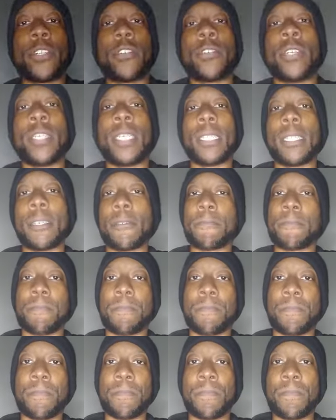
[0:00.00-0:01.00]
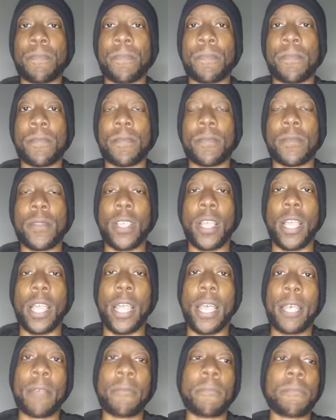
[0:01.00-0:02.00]
right. So
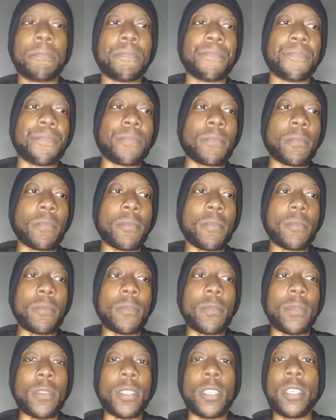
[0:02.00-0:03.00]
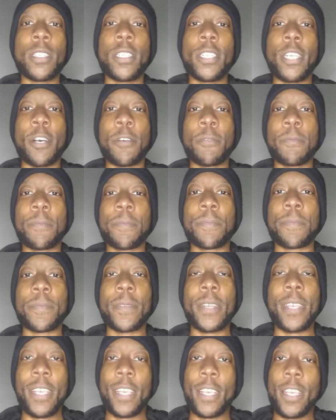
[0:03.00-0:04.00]
we at the end of the video. We
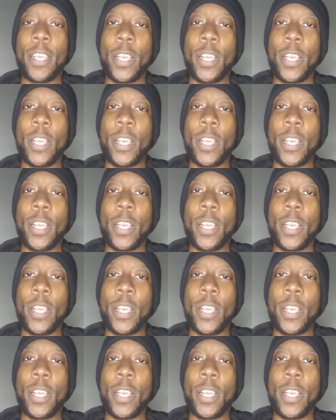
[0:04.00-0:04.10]
got the